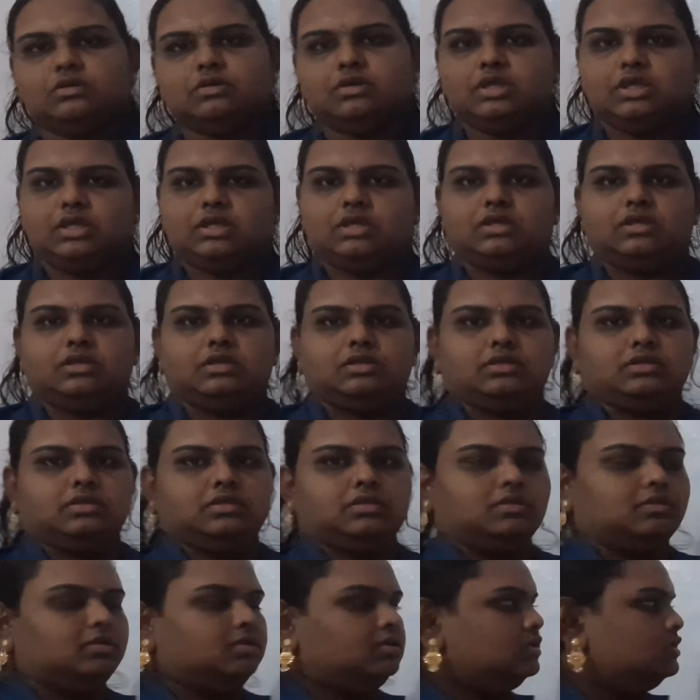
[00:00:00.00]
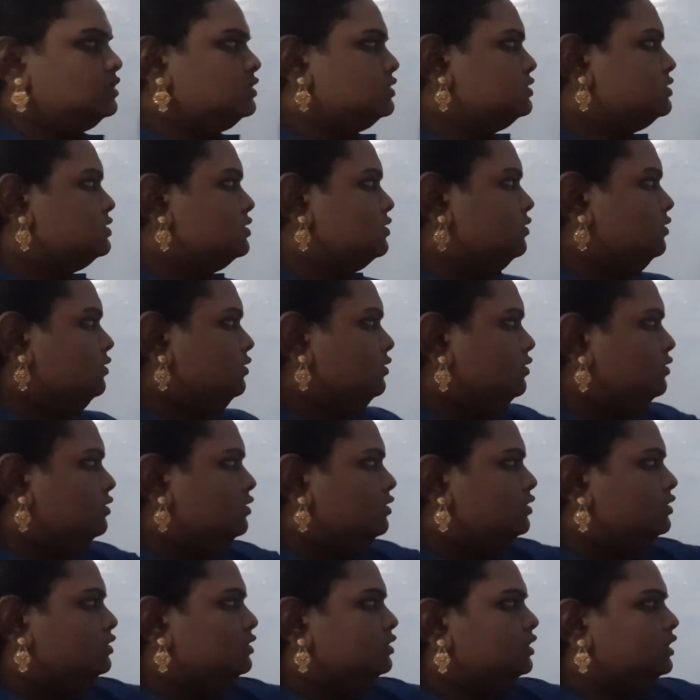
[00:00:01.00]
Okay. So,
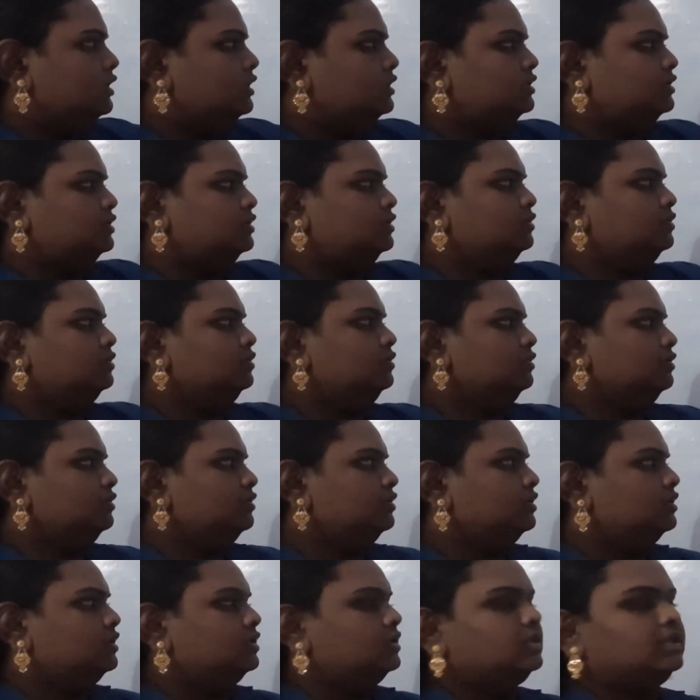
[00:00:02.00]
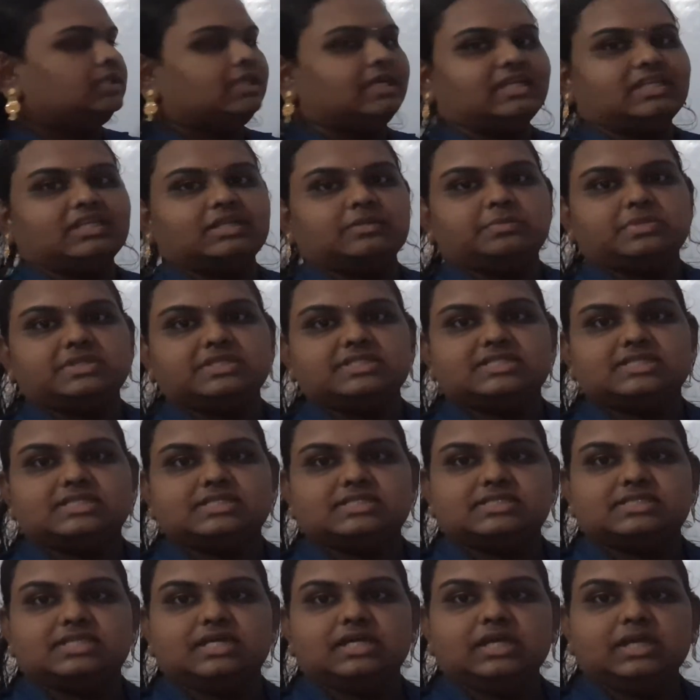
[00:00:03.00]
the 2 that
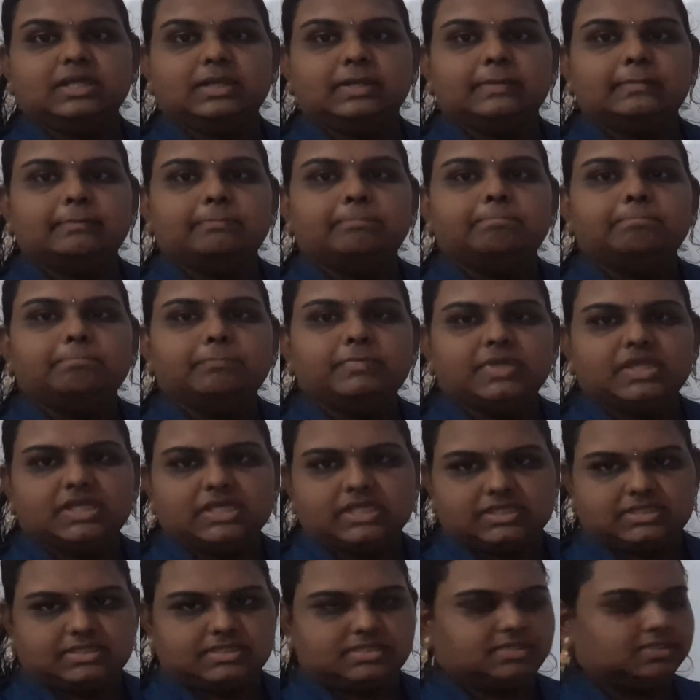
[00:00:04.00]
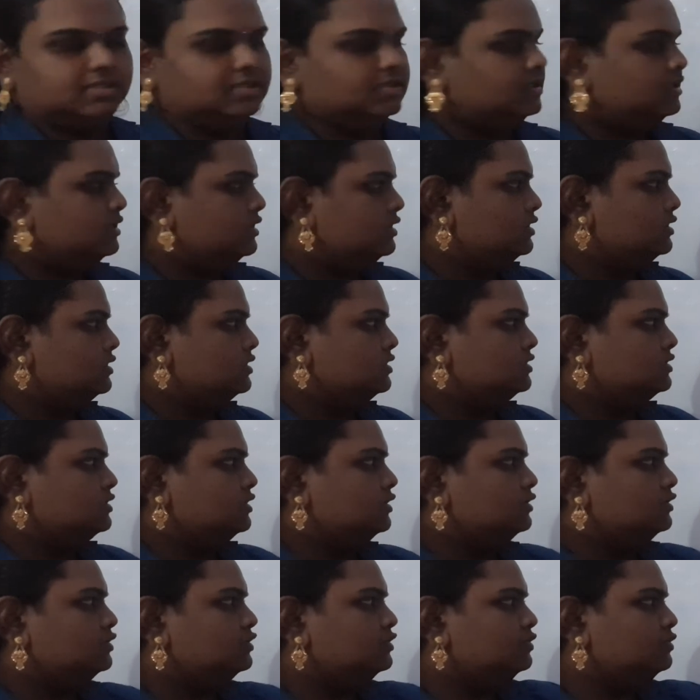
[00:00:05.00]
represents the minutes.
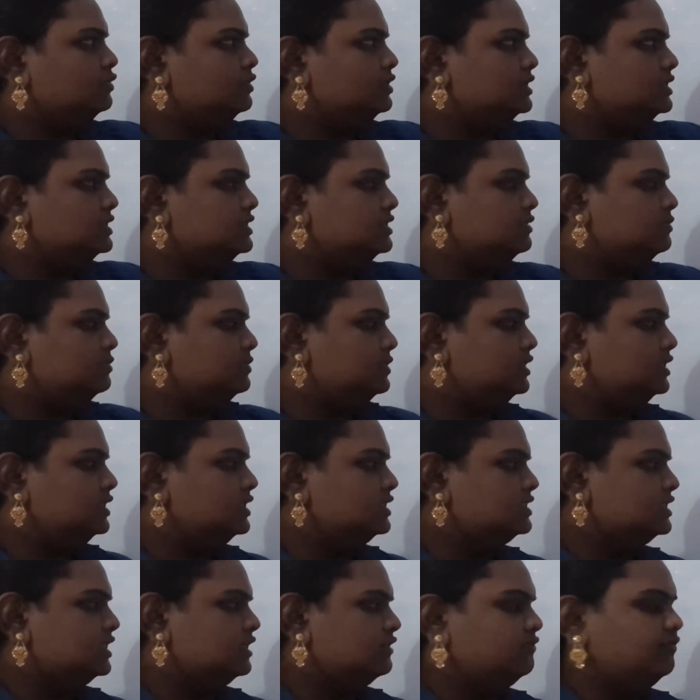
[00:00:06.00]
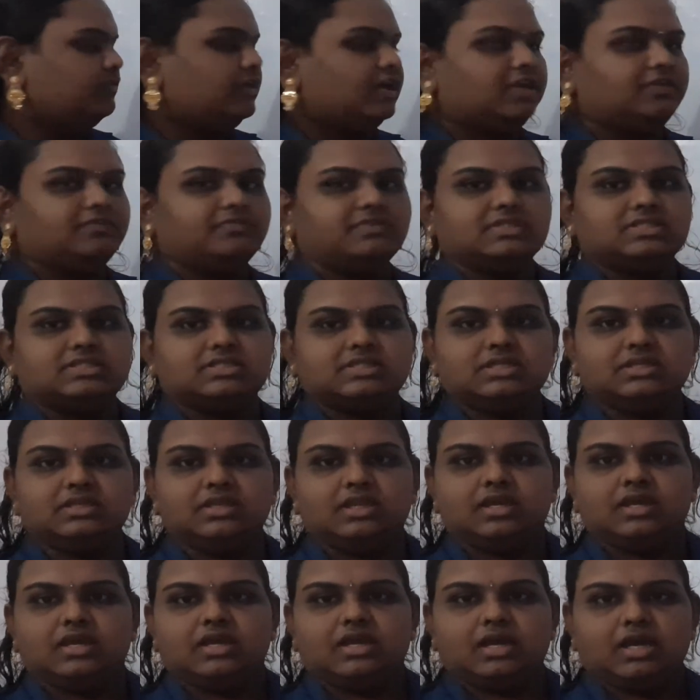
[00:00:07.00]
So, 2 is in minutes and 5 is in
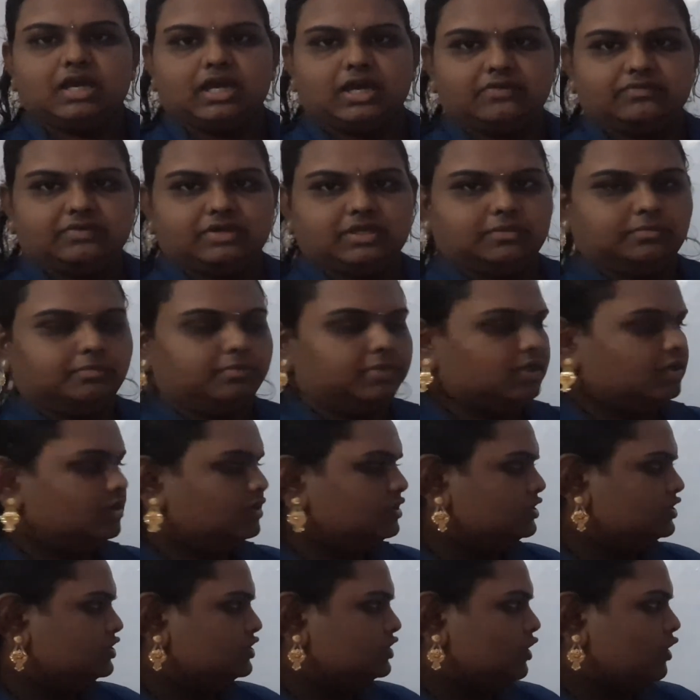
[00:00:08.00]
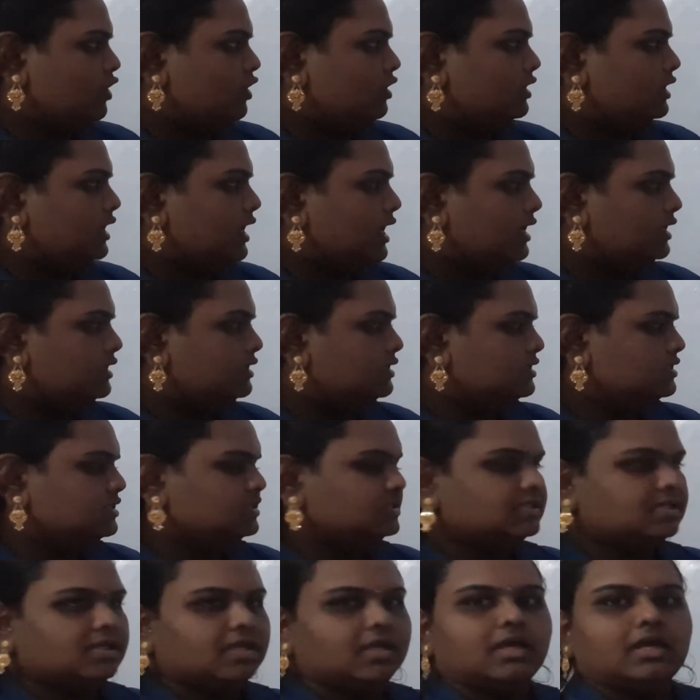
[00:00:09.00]
hour. Because short hand
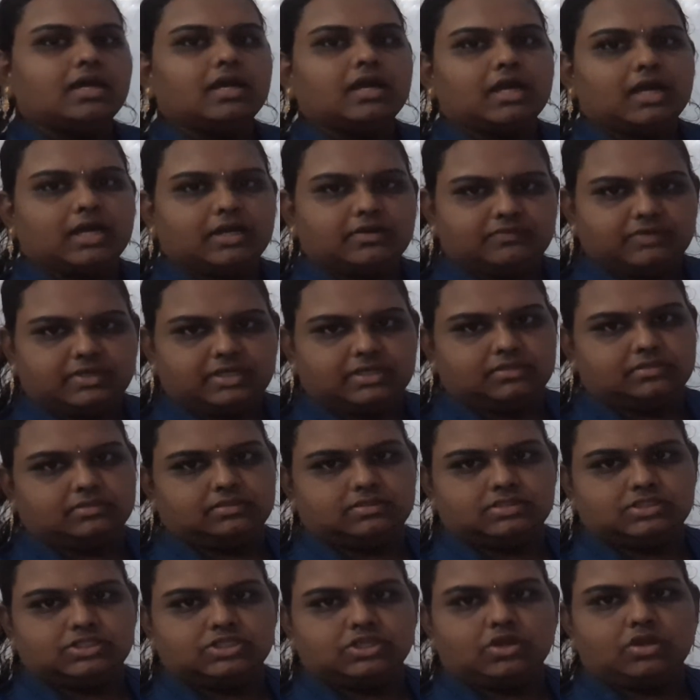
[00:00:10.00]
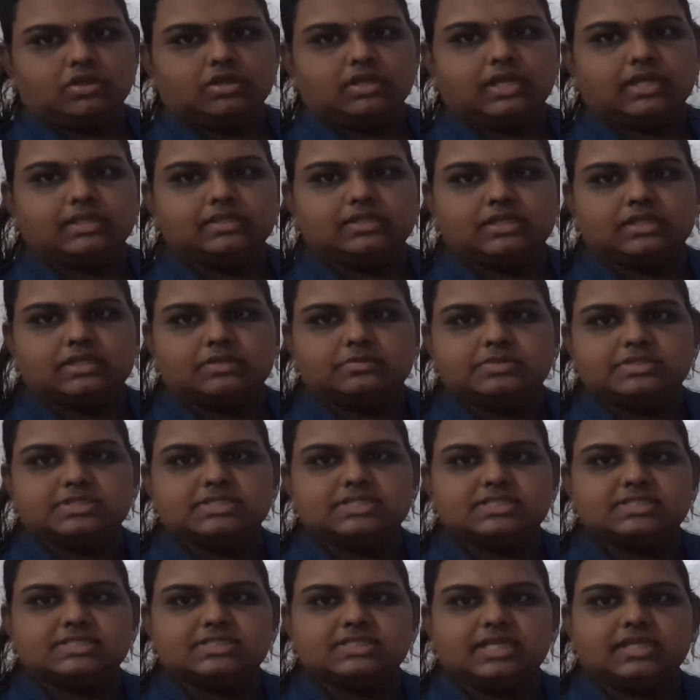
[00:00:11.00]
is hour. Short hand that
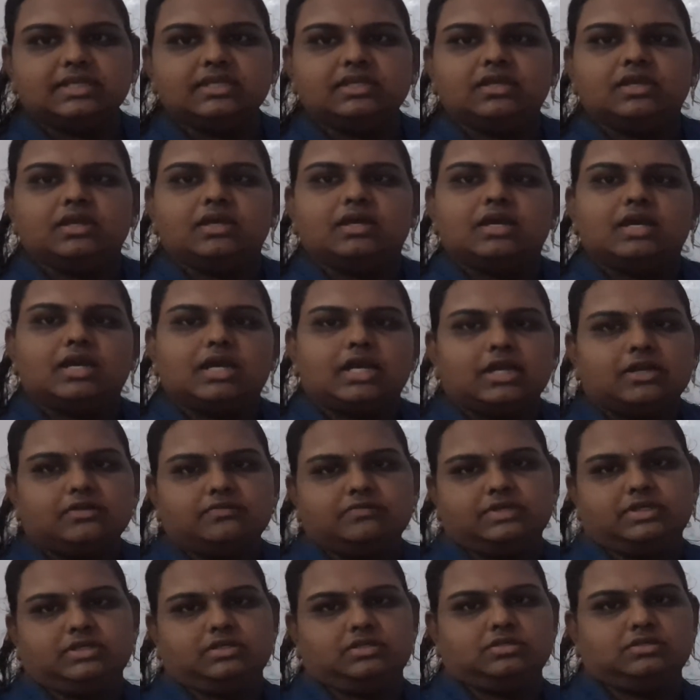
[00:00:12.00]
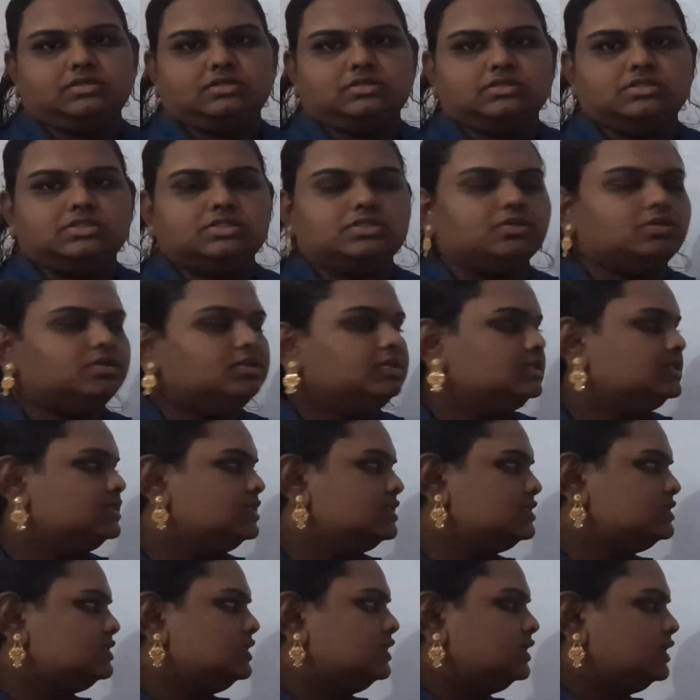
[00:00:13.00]
represents an hour. So, this
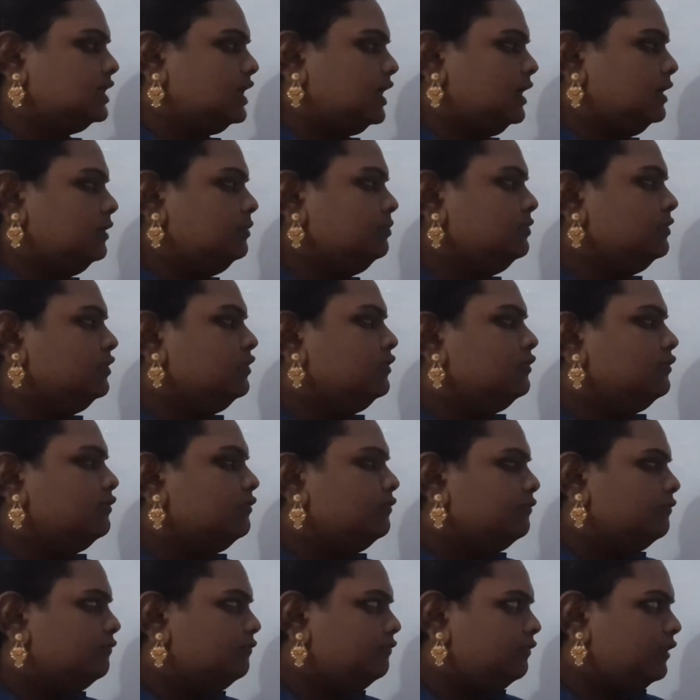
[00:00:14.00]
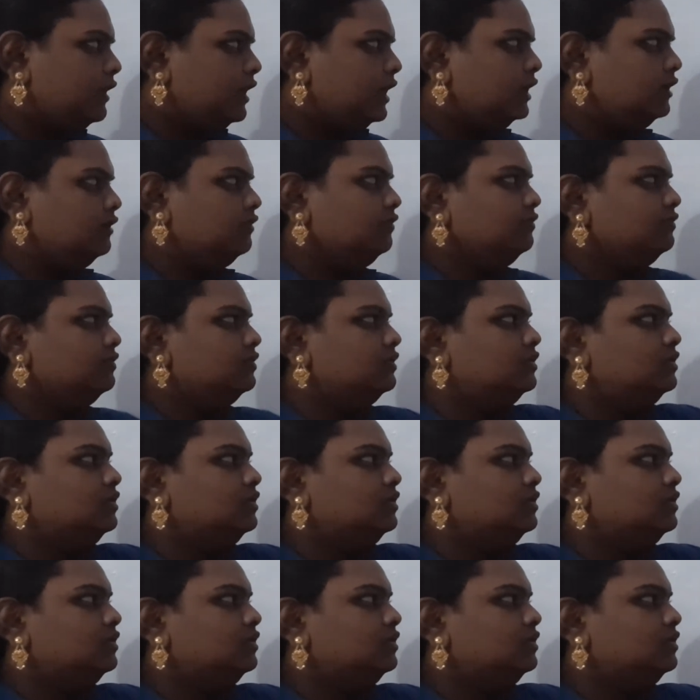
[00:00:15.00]
is the time 5